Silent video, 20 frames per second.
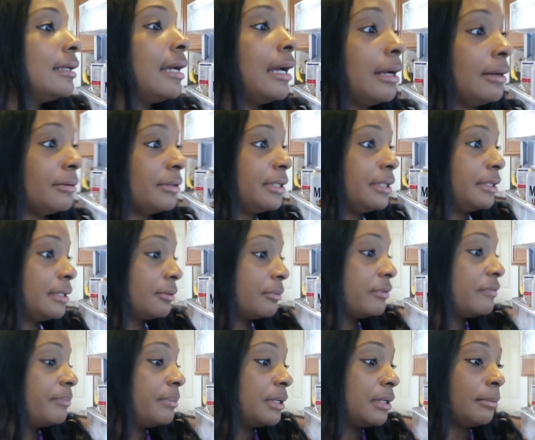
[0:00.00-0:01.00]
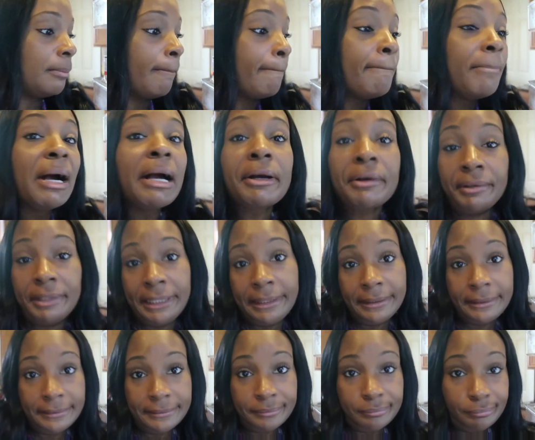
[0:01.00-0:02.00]
out here. We've been
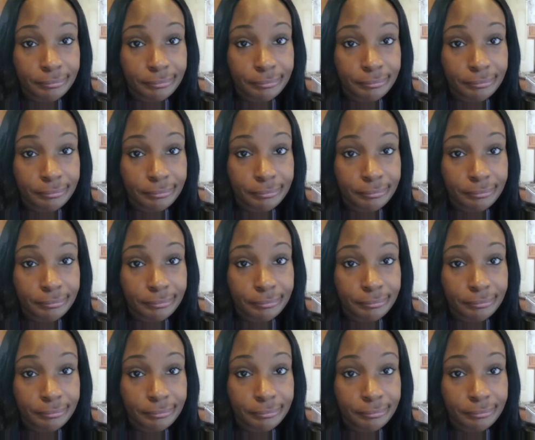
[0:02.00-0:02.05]
burning,